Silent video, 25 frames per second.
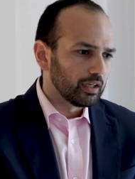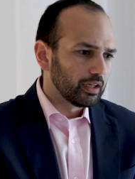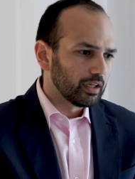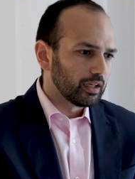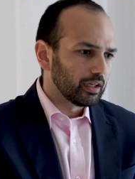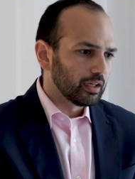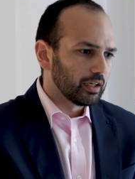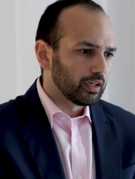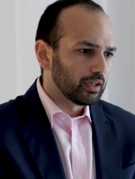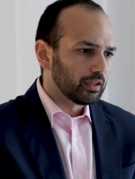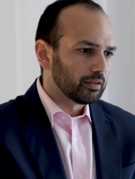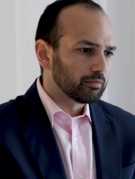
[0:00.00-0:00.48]

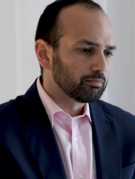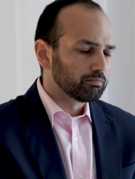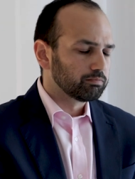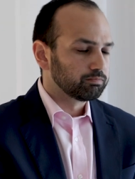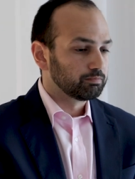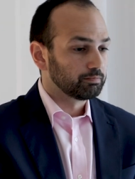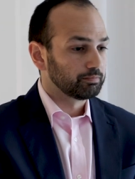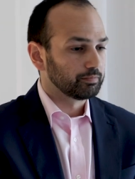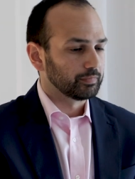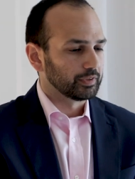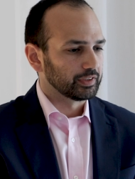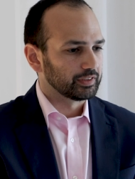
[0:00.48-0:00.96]
Um,
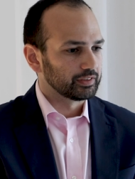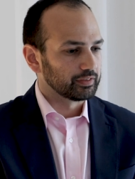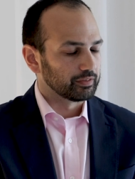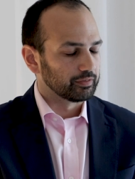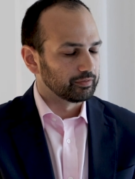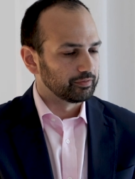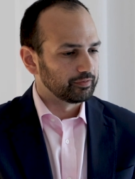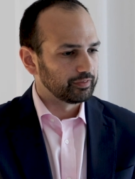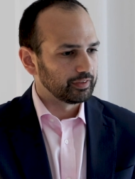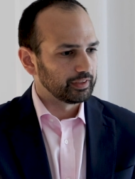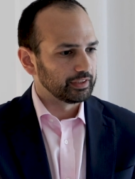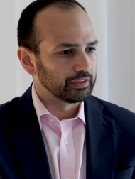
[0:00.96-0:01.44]
that's
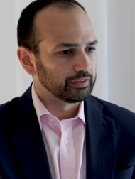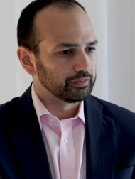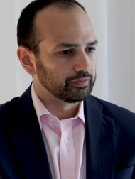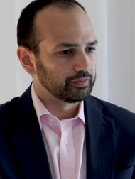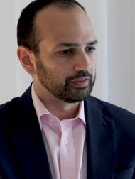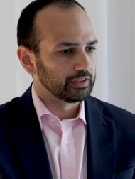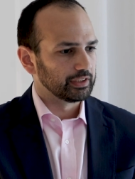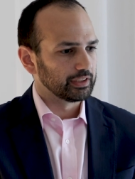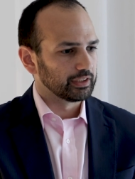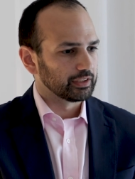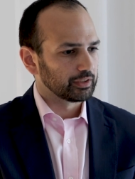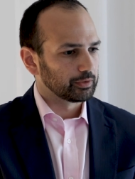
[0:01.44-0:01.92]
a very
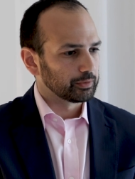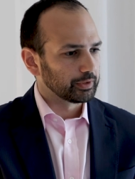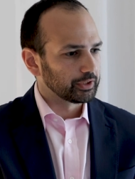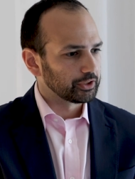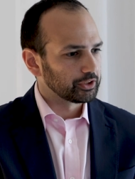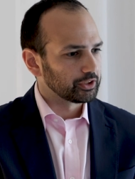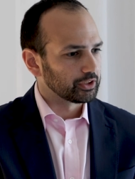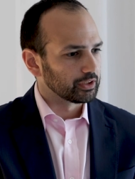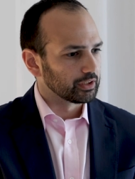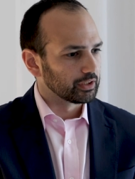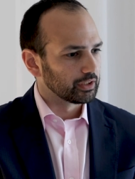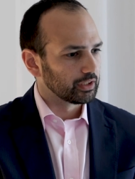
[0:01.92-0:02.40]
very good
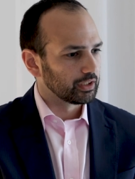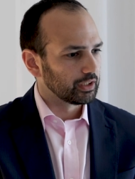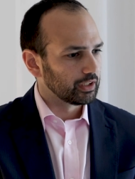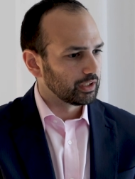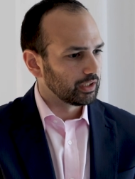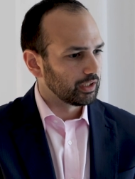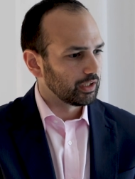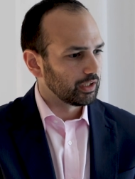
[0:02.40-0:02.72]
question